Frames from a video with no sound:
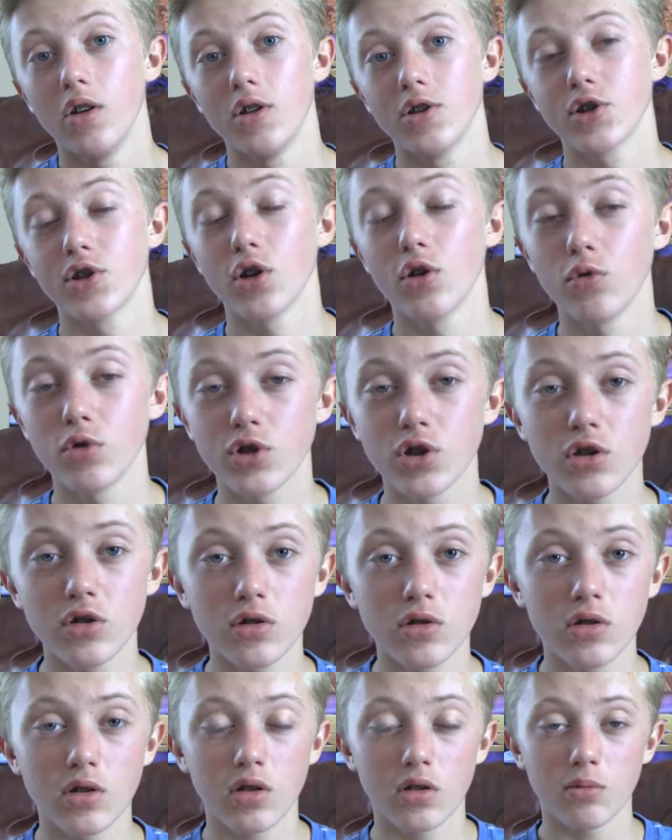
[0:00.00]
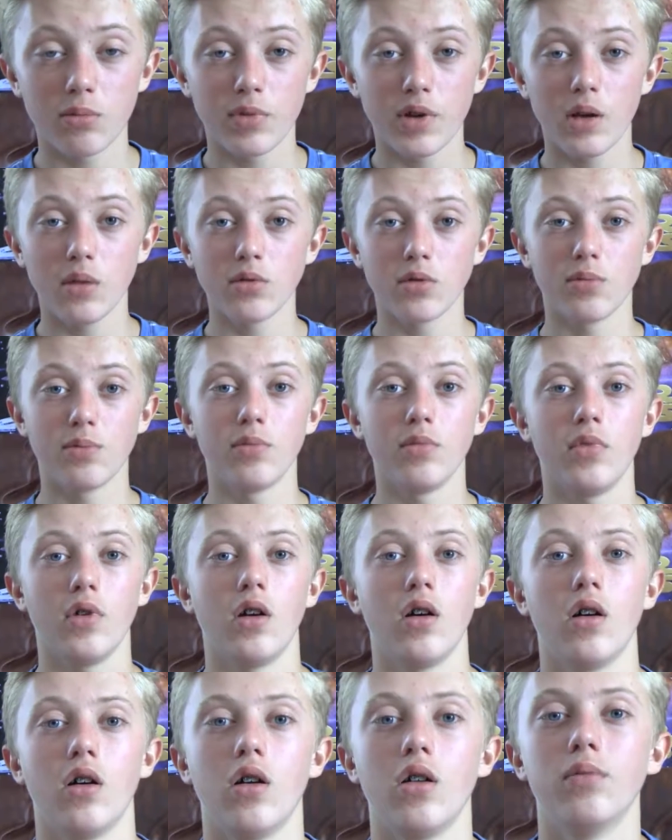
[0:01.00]
So we should be able
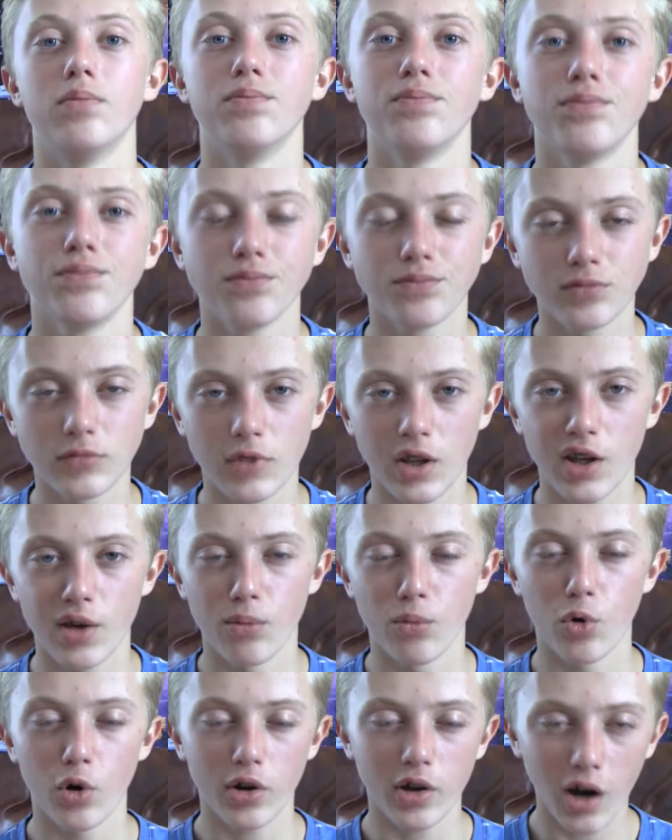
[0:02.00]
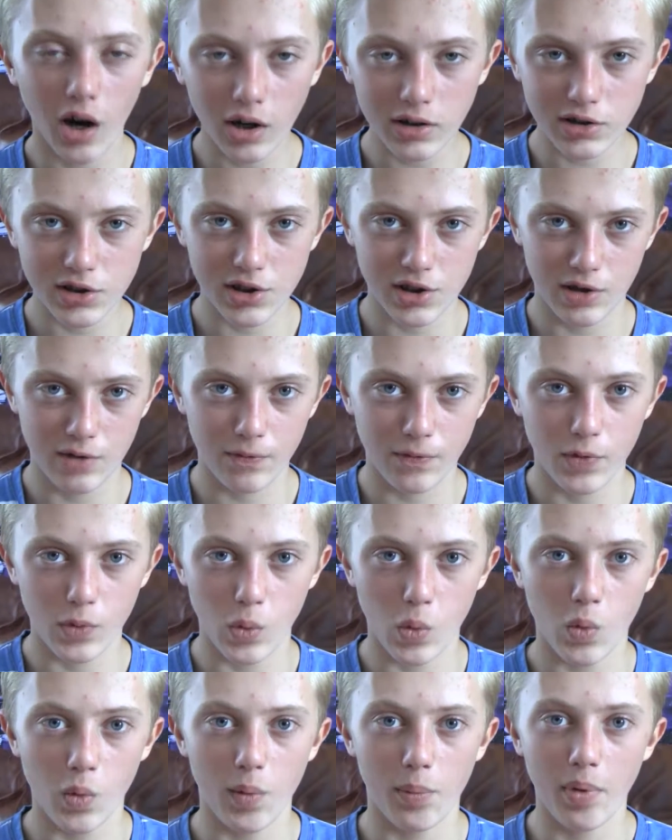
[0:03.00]
to get more content for
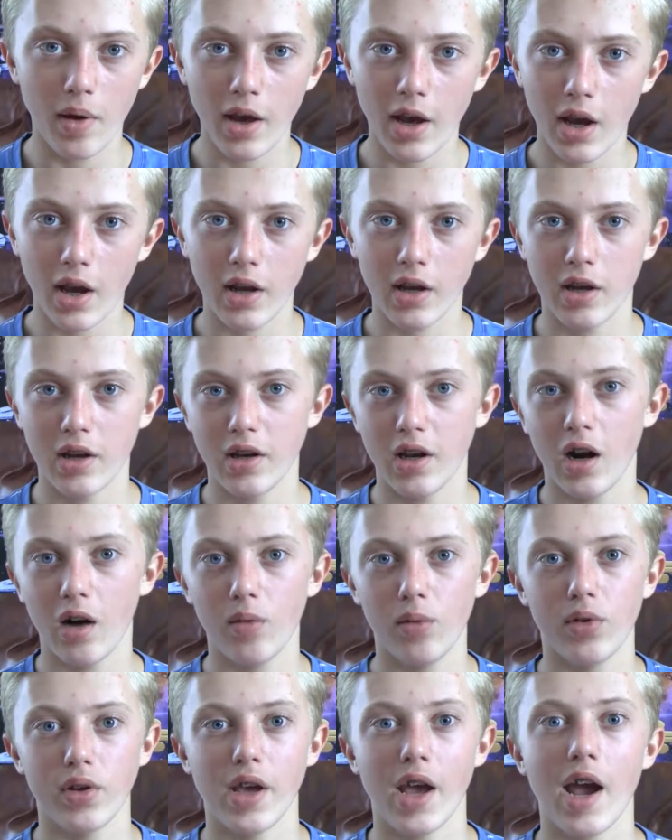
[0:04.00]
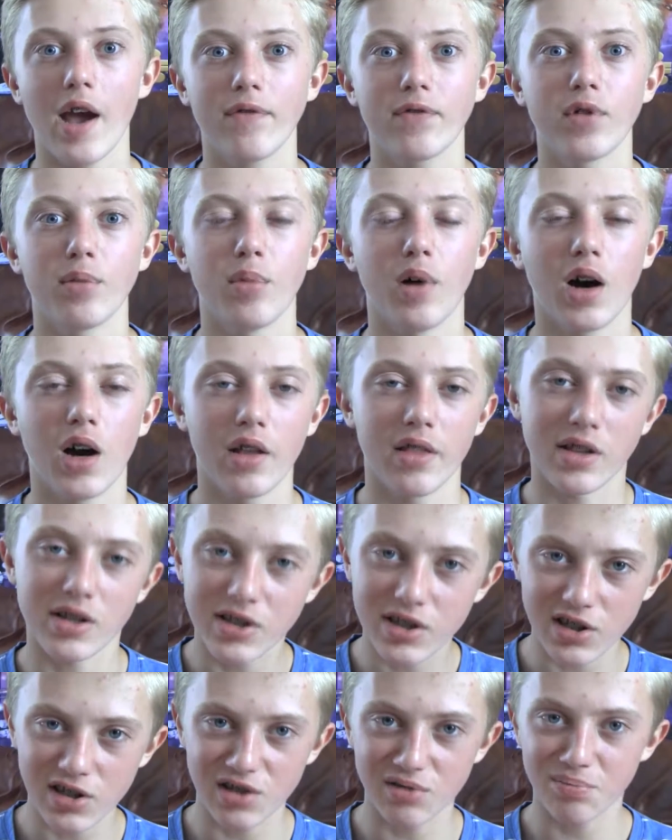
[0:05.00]
what we pay and not really have to buy the
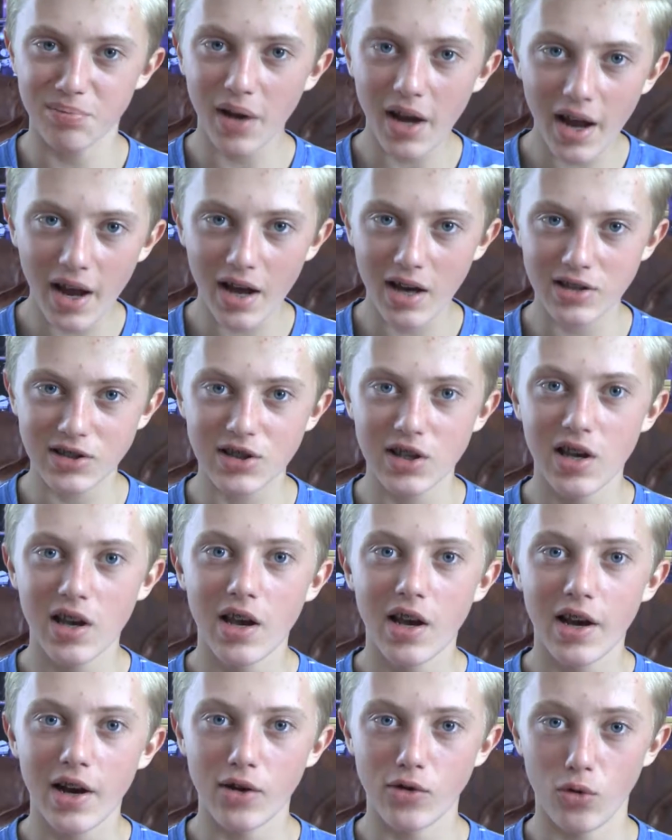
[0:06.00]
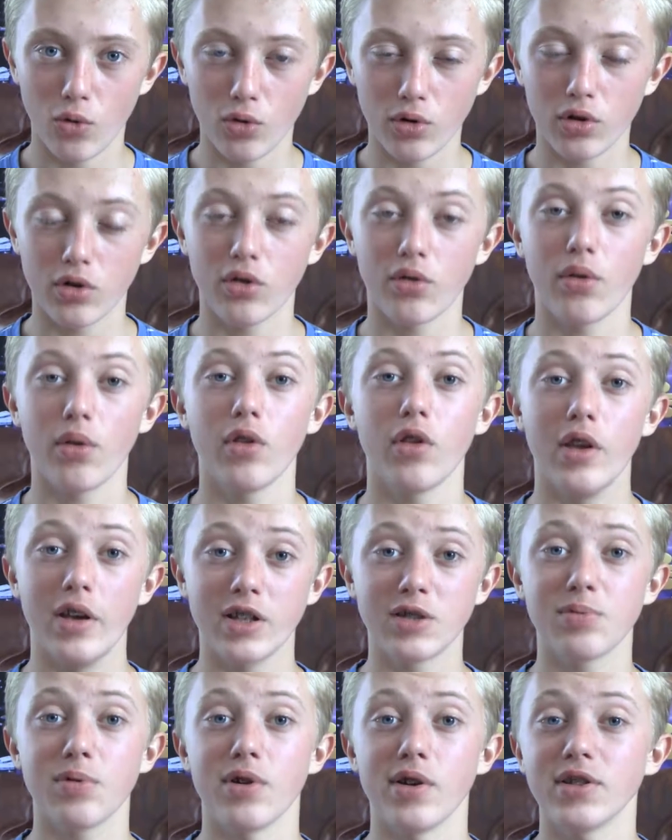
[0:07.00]
season pass in order to
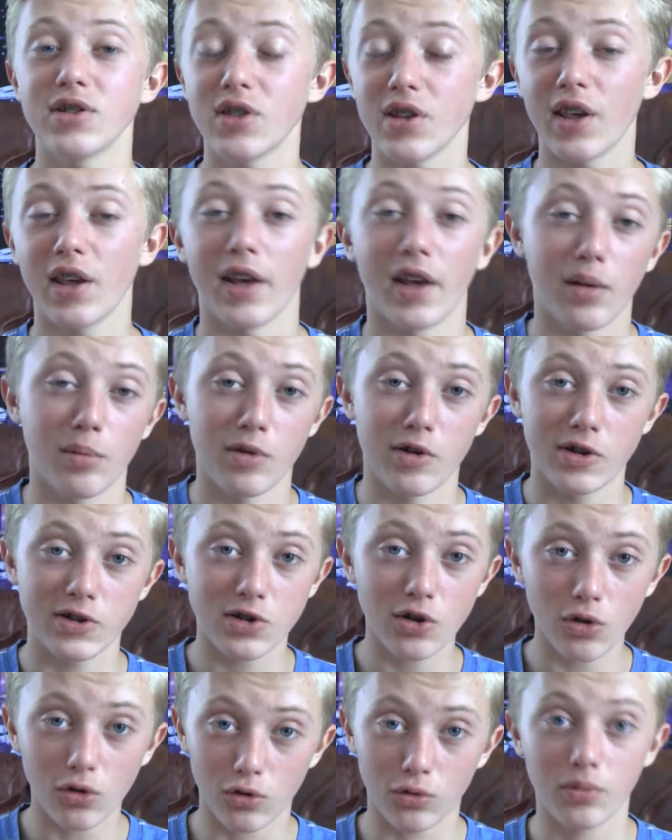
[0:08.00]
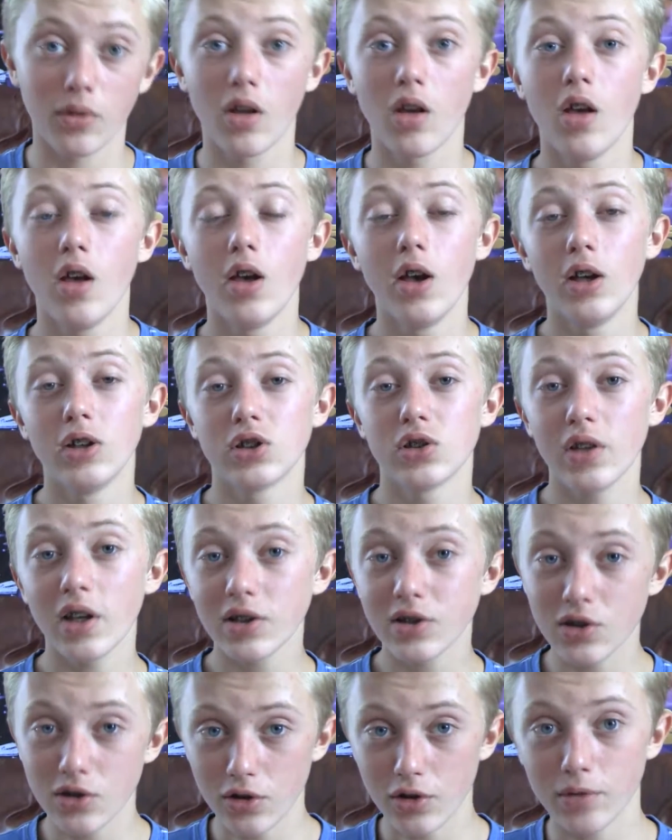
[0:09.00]
experience the game in its whole. So
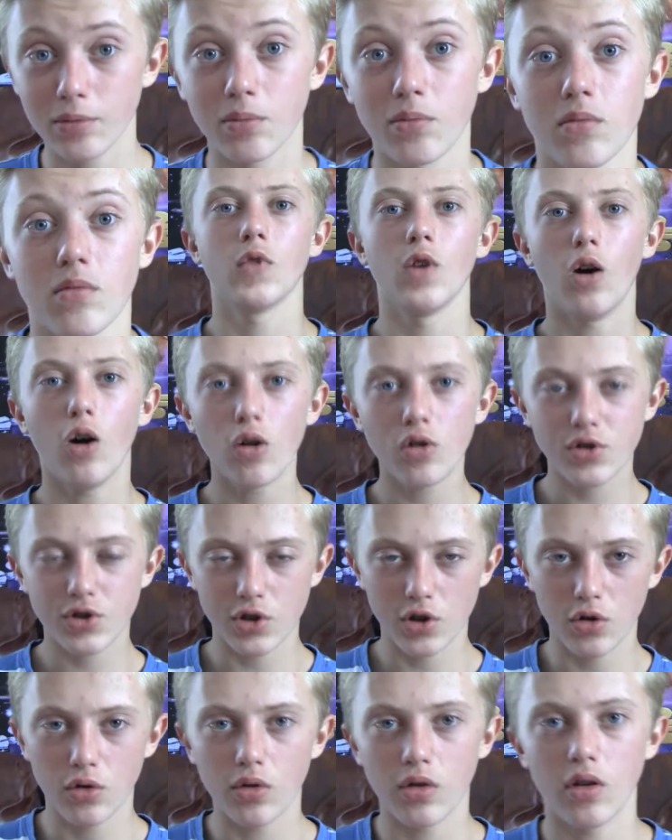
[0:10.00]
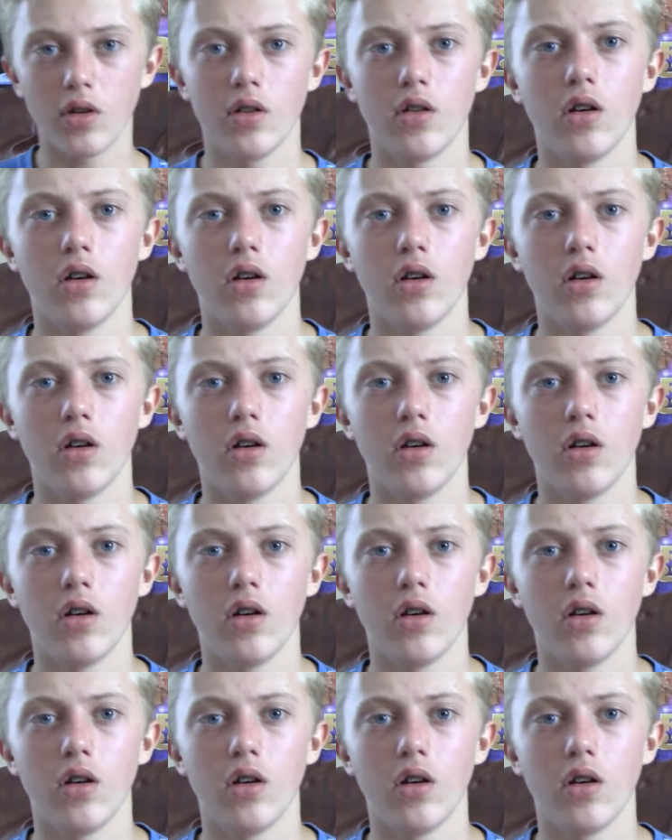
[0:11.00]
that's good. Also,